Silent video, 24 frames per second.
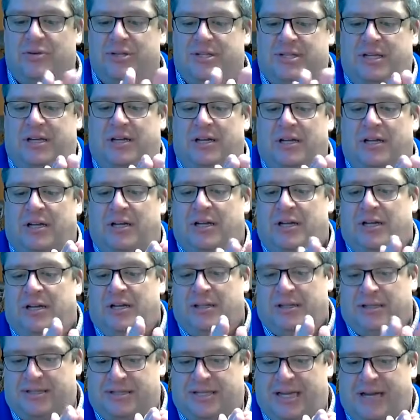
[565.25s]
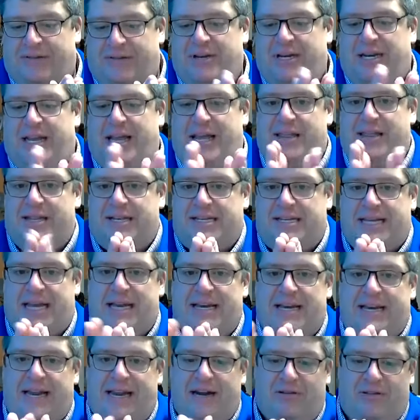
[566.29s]
Is it the 7-day, the
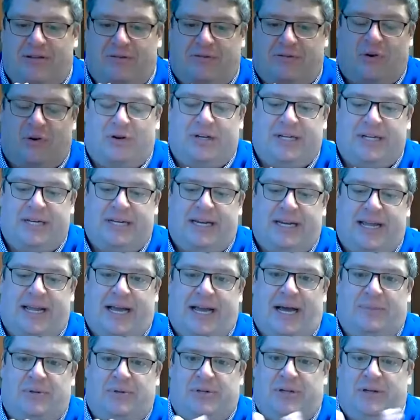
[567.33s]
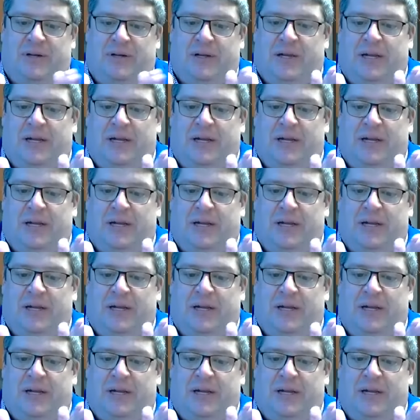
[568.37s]
10-day, or the 14-day option?